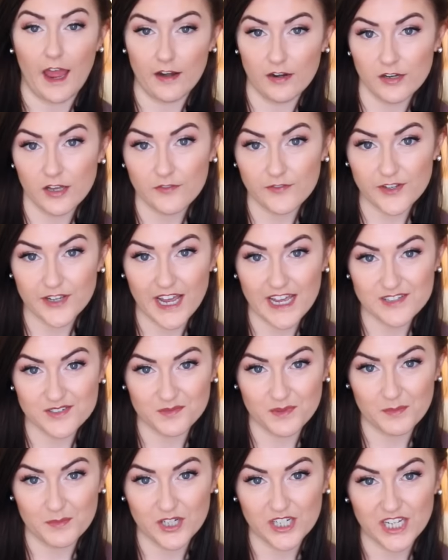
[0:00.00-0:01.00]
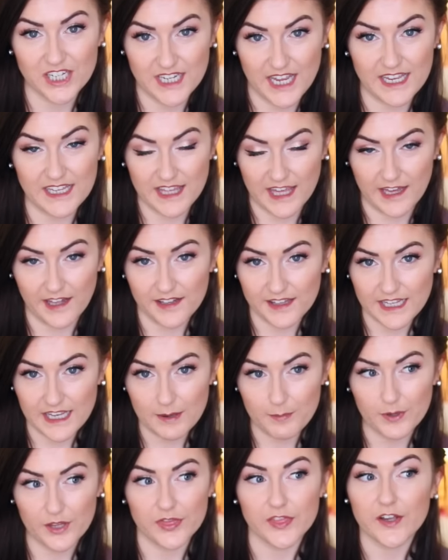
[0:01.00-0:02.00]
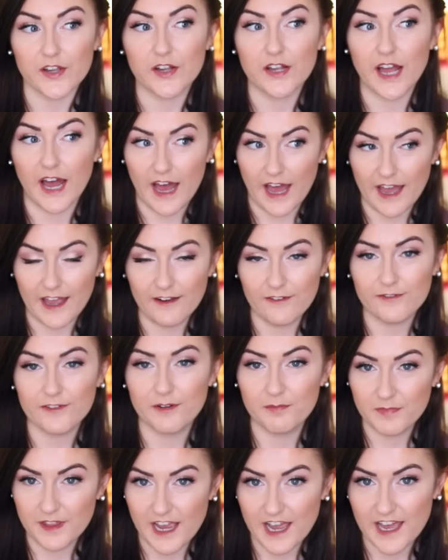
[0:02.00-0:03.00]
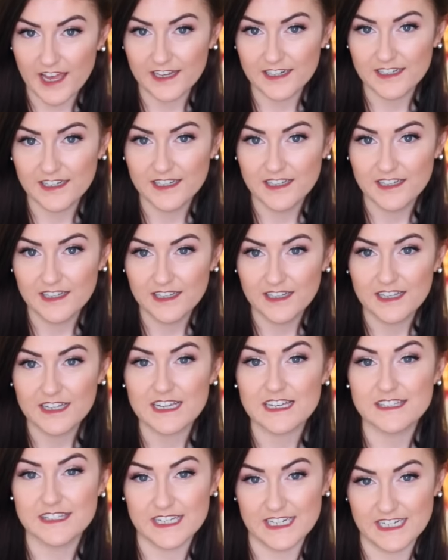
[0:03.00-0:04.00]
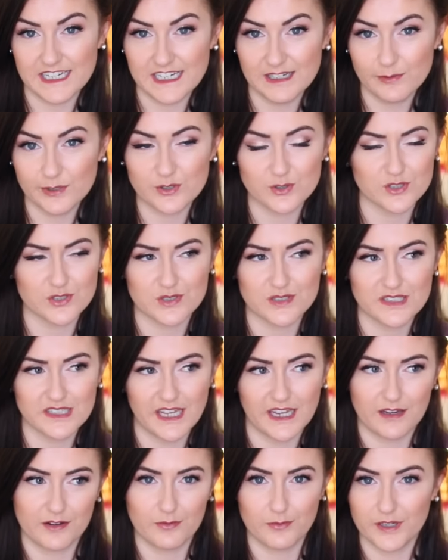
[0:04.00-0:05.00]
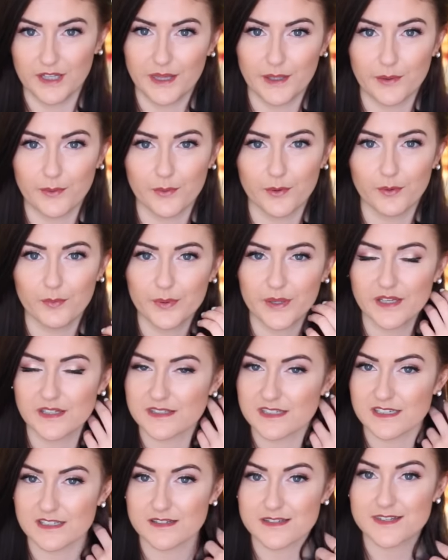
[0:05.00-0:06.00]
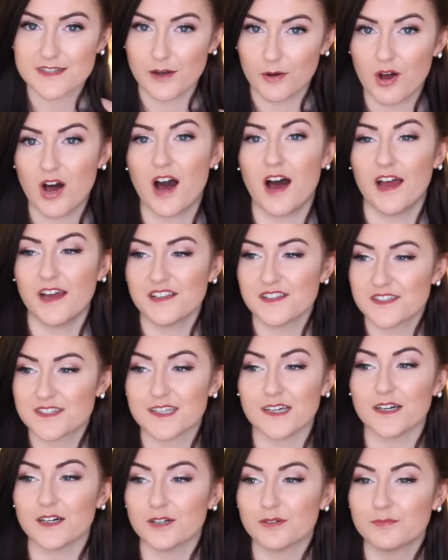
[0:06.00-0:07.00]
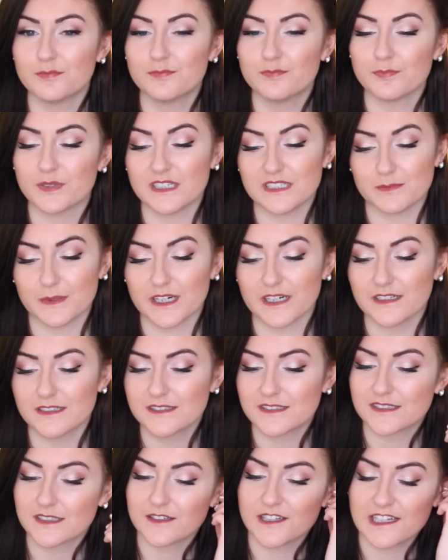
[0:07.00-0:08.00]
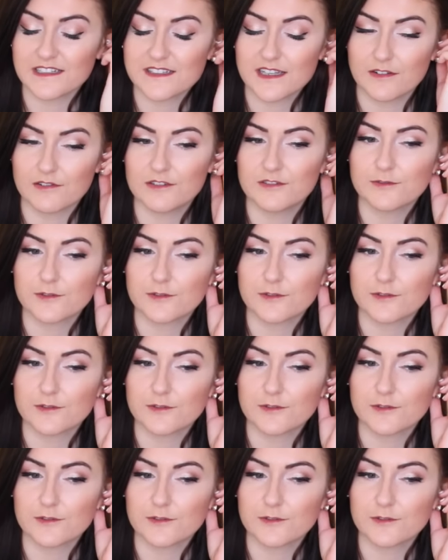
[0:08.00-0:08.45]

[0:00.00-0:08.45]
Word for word: I don't know if you guys remember Cadet Kelly, but the guy from that is in it, which was like really cool because he's so hot. So, but he's married, so that's kind of